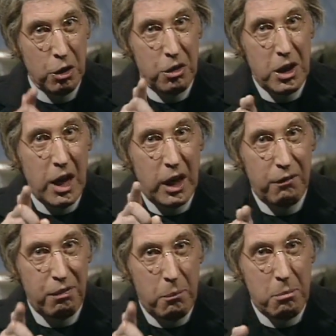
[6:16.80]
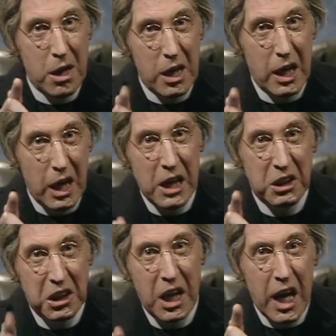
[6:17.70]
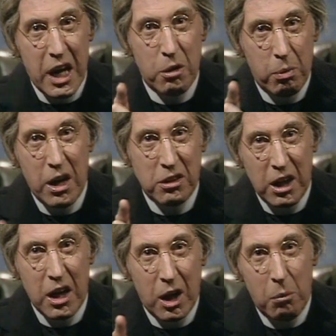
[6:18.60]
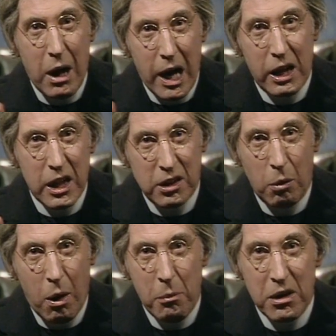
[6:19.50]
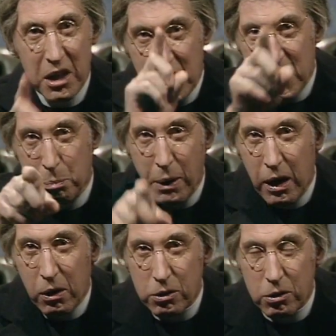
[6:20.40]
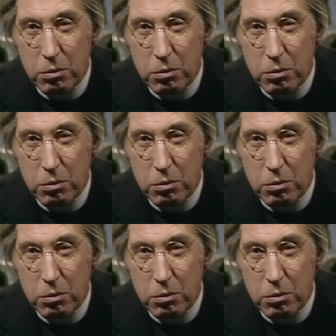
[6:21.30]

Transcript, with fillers: You take it from me, it's the end when a single man lets a woman near his bells.